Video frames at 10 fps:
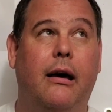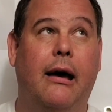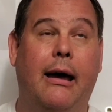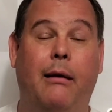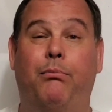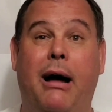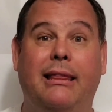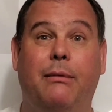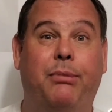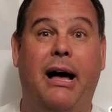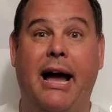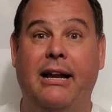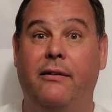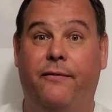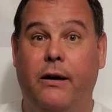I had bought the pie
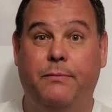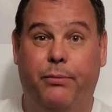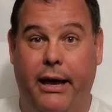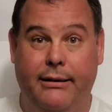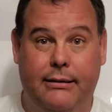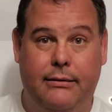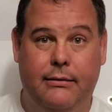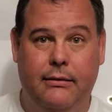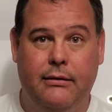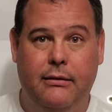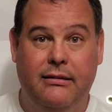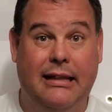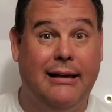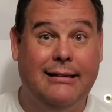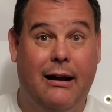in the first place.
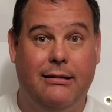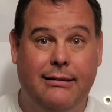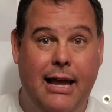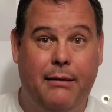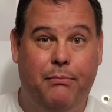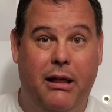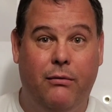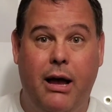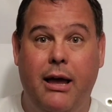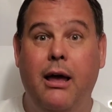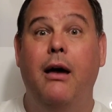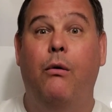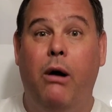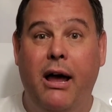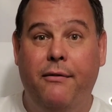$1,000 snake. By the way,
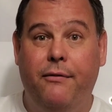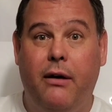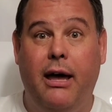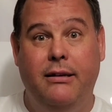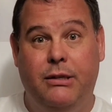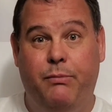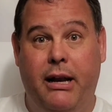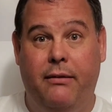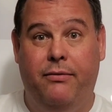wife, I just paid